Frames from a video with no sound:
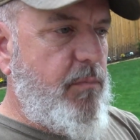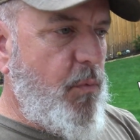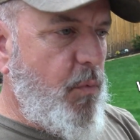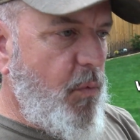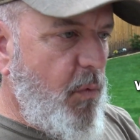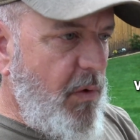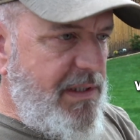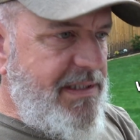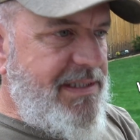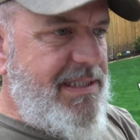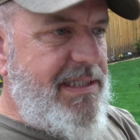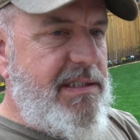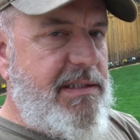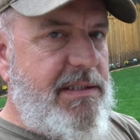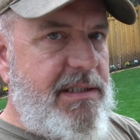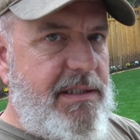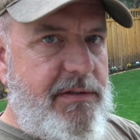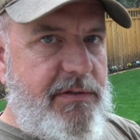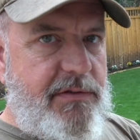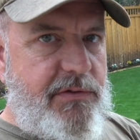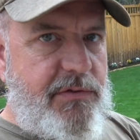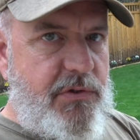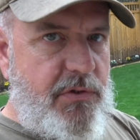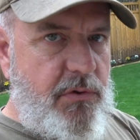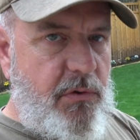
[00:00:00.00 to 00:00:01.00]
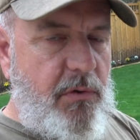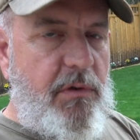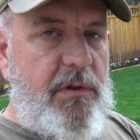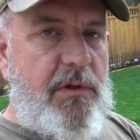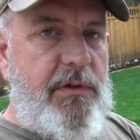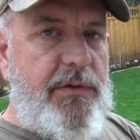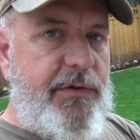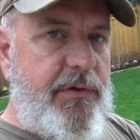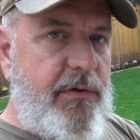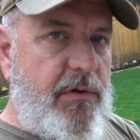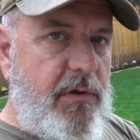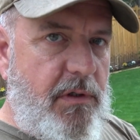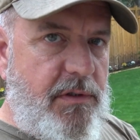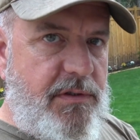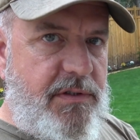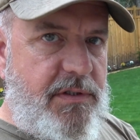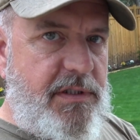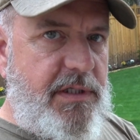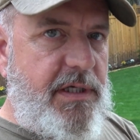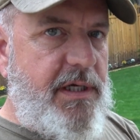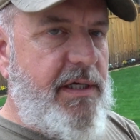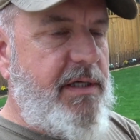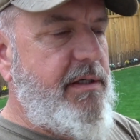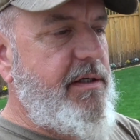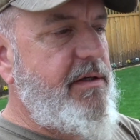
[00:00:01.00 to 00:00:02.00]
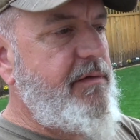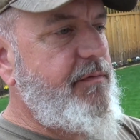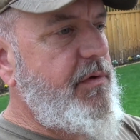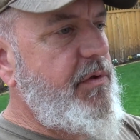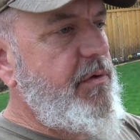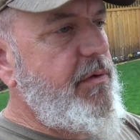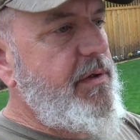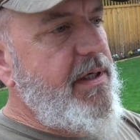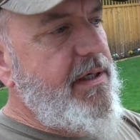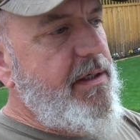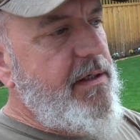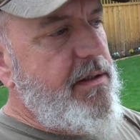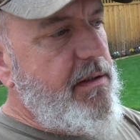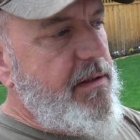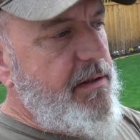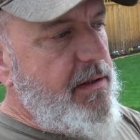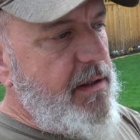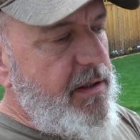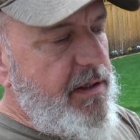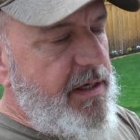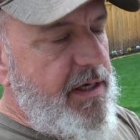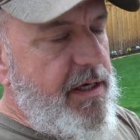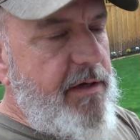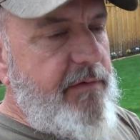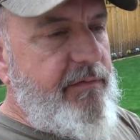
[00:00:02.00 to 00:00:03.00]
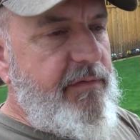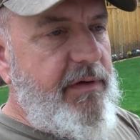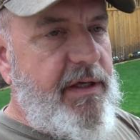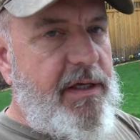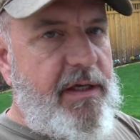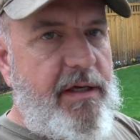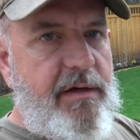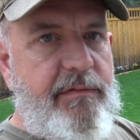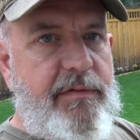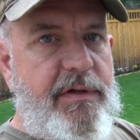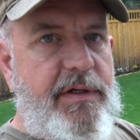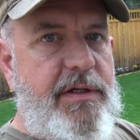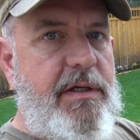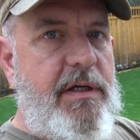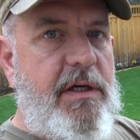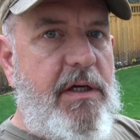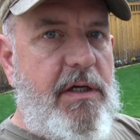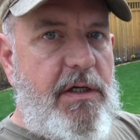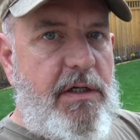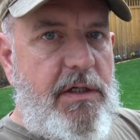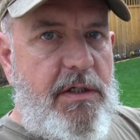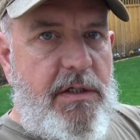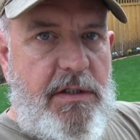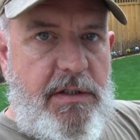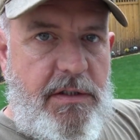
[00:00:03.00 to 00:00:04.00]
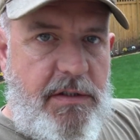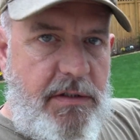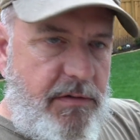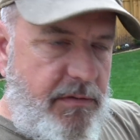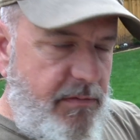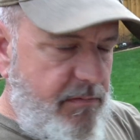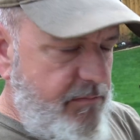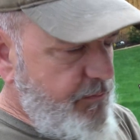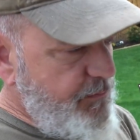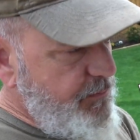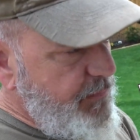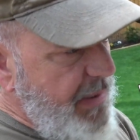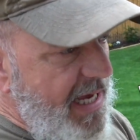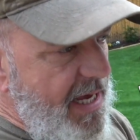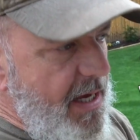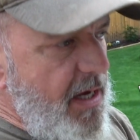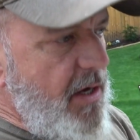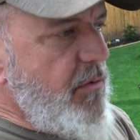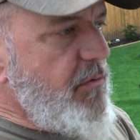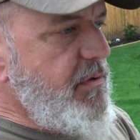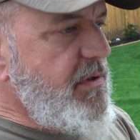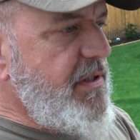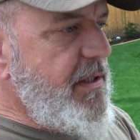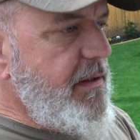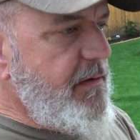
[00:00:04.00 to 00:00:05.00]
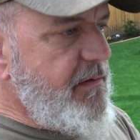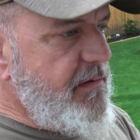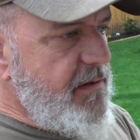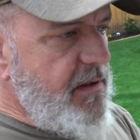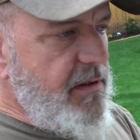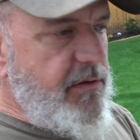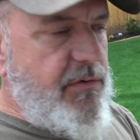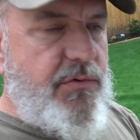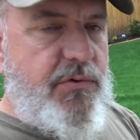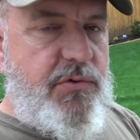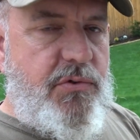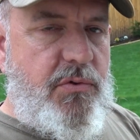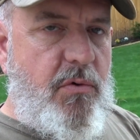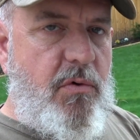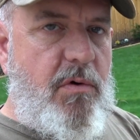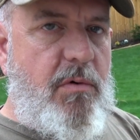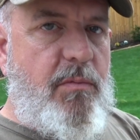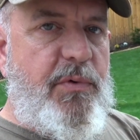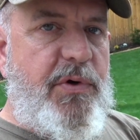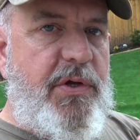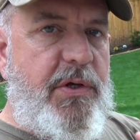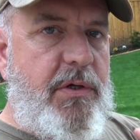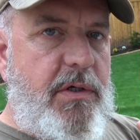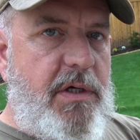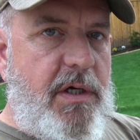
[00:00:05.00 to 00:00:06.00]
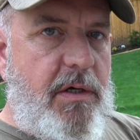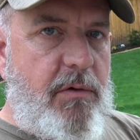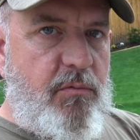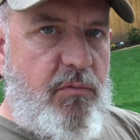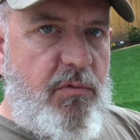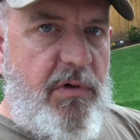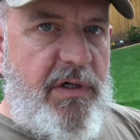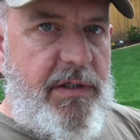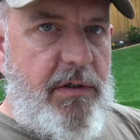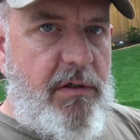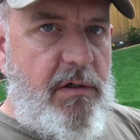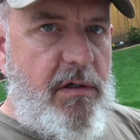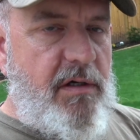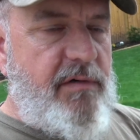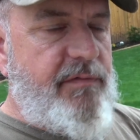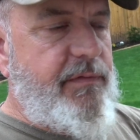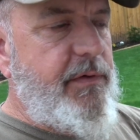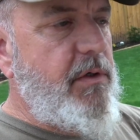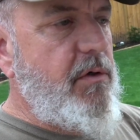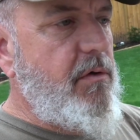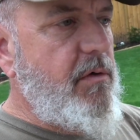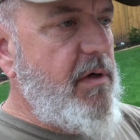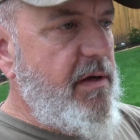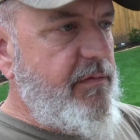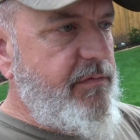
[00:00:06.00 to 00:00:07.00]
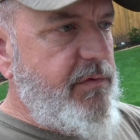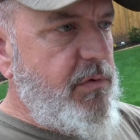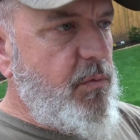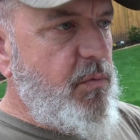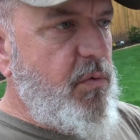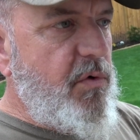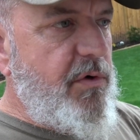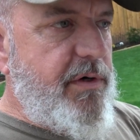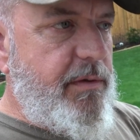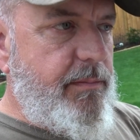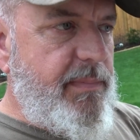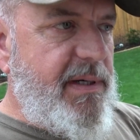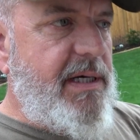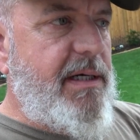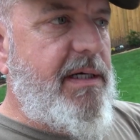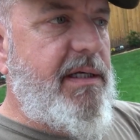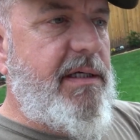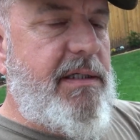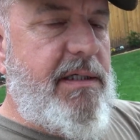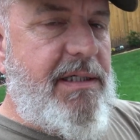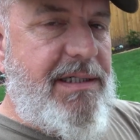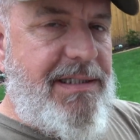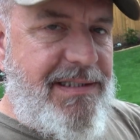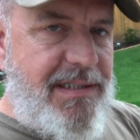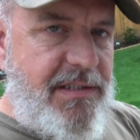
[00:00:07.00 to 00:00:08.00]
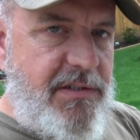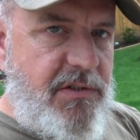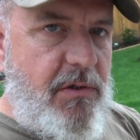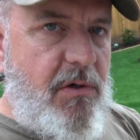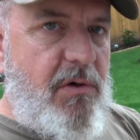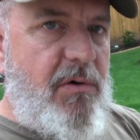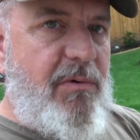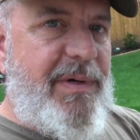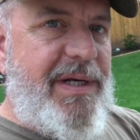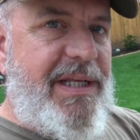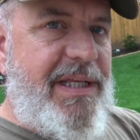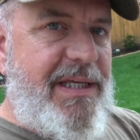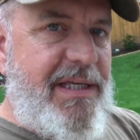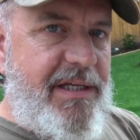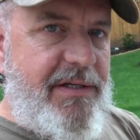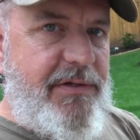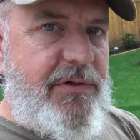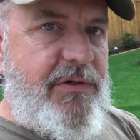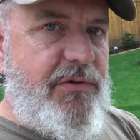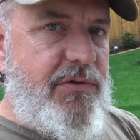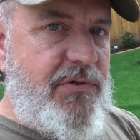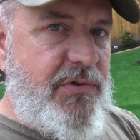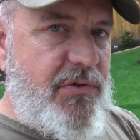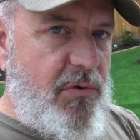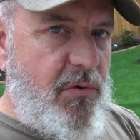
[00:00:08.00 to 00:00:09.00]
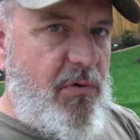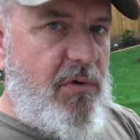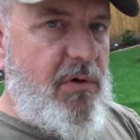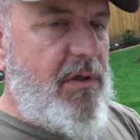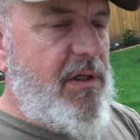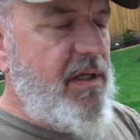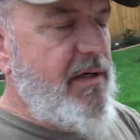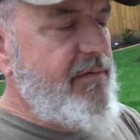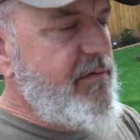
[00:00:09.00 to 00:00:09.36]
Once it's in the soil, you're all set. If you get a heavy, heavy pounding thunderstorm where you get runoff, you don't have to worry about it because it's already in your soil.